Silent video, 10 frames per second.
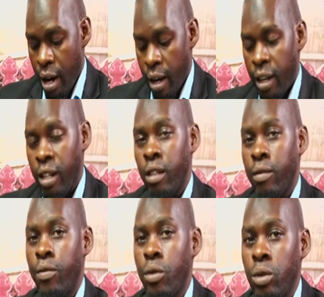in
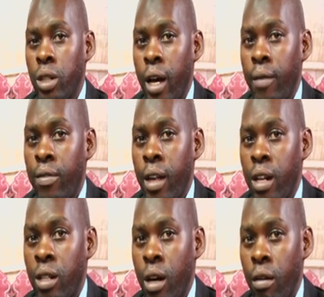future, if there are
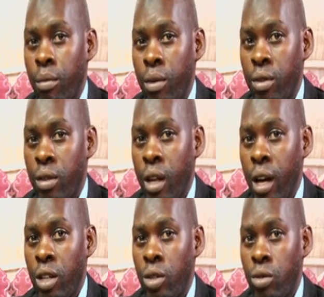disagreements, there
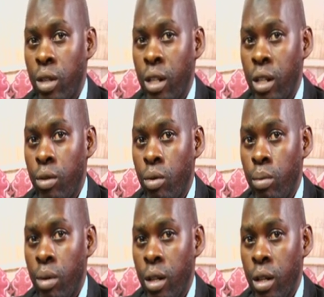are issues that need to
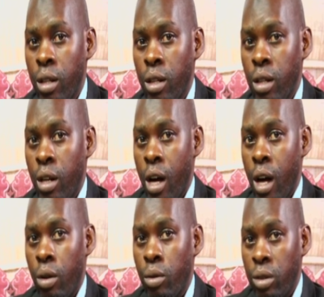be
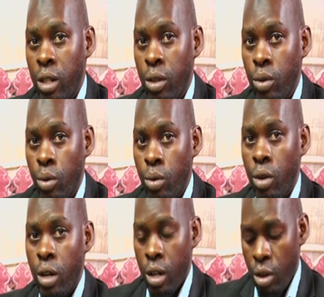looked into,
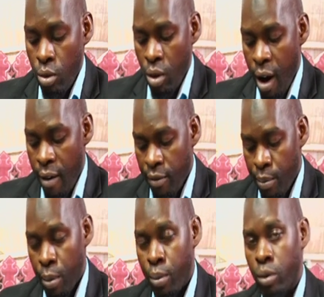you have
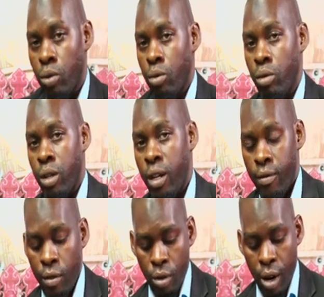people to
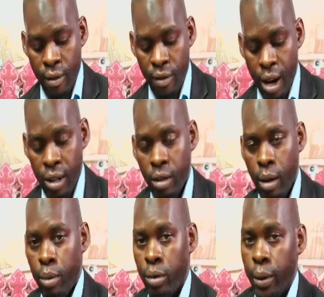give you cover and
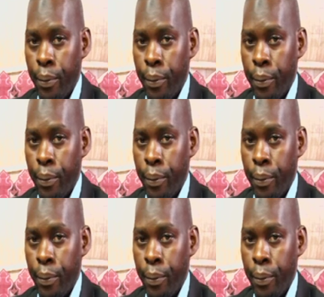support.